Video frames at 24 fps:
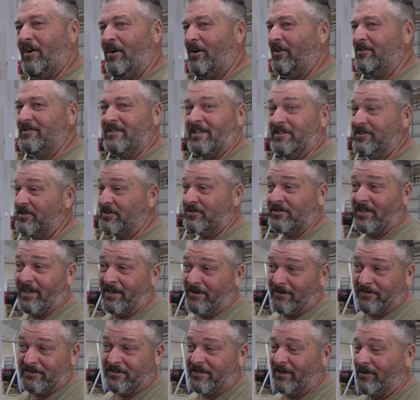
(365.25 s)
Well, just like I
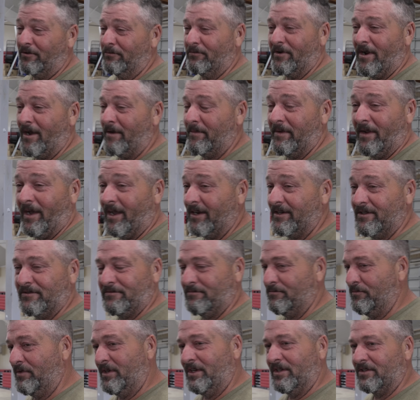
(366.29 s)
was telling Robbie,
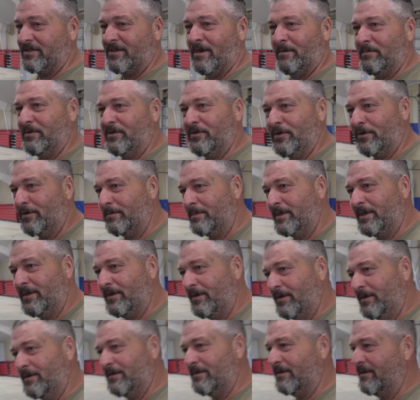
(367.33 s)
we just come to Derby,
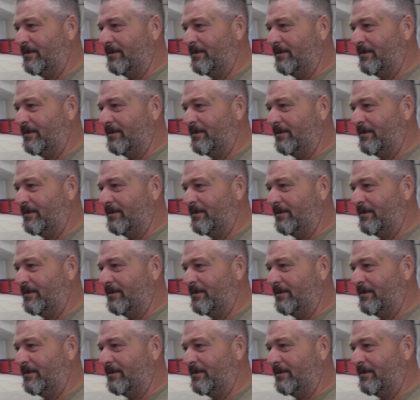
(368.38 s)
dude.